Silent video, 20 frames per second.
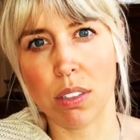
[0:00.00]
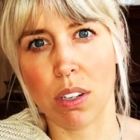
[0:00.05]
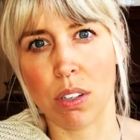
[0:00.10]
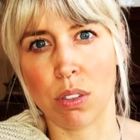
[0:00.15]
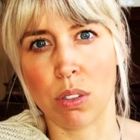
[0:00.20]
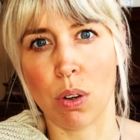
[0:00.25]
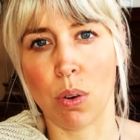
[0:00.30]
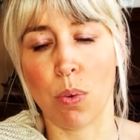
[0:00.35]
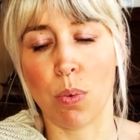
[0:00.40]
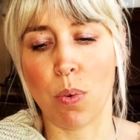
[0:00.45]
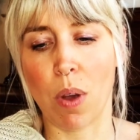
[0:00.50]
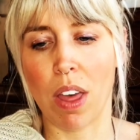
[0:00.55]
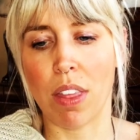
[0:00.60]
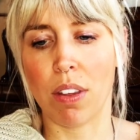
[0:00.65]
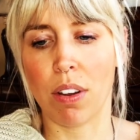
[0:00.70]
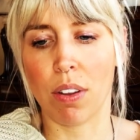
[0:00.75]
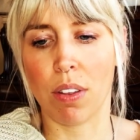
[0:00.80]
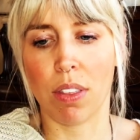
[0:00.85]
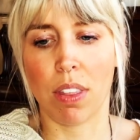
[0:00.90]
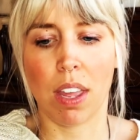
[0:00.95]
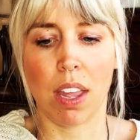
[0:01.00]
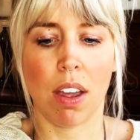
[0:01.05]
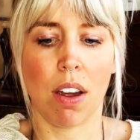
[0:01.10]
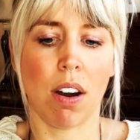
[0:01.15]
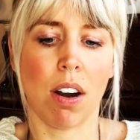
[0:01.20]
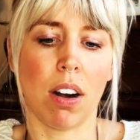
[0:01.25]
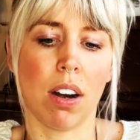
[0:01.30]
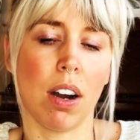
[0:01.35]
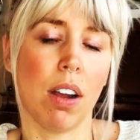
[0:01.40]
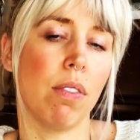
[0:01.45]
So whether they
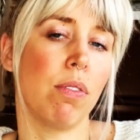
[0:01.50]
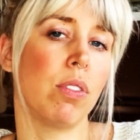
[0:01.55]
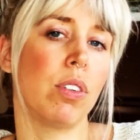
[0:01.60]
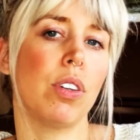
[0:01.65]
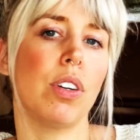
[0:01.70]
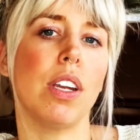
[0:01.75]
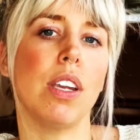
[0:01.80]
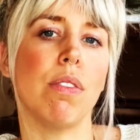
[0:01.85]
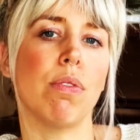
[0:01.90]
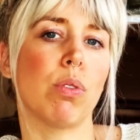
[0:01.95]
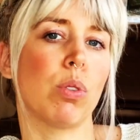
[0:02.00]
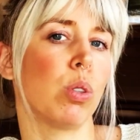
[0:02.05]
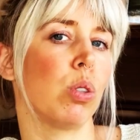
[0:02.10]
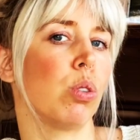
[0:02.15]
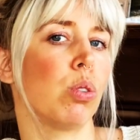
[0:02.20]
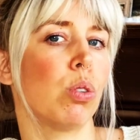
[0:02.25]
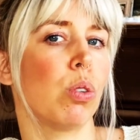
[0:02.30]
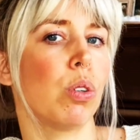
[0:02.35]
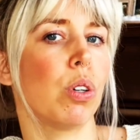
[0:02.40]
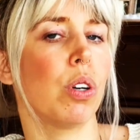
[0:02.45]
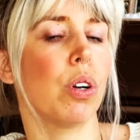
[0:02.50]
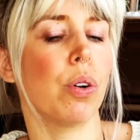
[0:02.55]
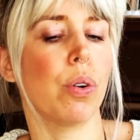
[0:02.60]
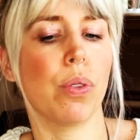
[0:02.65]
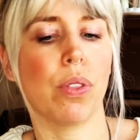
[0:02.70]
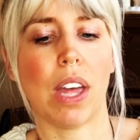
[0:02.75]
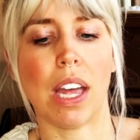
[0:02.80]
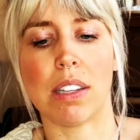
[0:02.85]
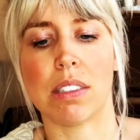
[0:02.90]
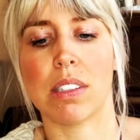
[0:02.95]
are of grief or sorrow,
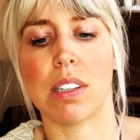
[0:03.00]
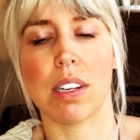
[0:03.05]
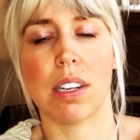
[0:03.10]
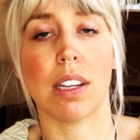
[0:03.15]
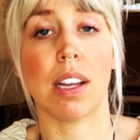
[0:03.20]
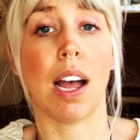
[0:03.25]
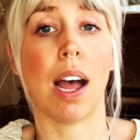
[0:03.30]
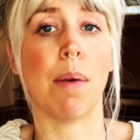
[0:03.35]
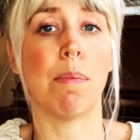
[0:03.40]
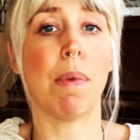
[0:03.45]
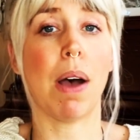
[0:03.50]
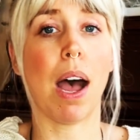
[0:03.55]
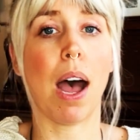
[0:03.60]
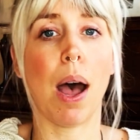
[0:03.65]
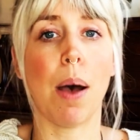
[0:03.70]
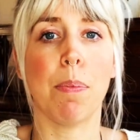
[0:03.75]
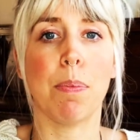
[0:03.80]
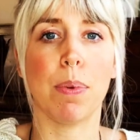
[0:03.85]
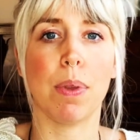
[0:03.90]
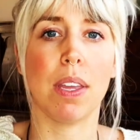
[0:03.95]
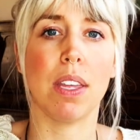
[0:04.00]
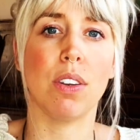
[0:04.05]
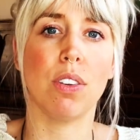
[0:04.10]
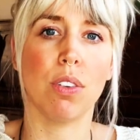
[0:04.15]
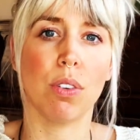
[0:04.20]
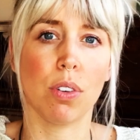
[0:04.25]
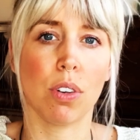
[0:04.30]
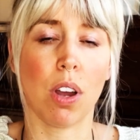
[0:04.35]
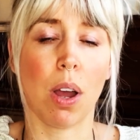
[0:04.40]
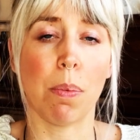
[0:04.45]
that's going to come up in
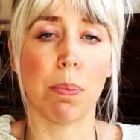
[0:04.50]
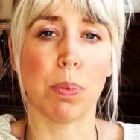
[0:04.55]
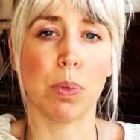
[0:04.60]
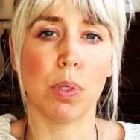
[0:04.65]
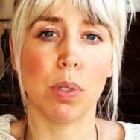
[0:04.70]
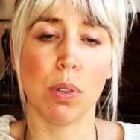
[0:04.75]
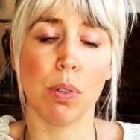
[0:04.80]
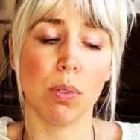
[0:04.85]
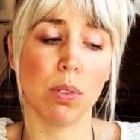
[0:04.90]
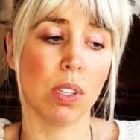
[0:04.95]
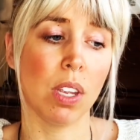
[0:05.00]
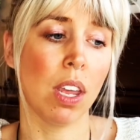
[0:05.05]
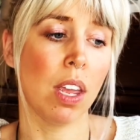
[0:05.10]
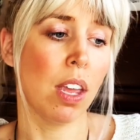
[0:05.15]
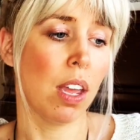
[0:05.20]
your cup suits.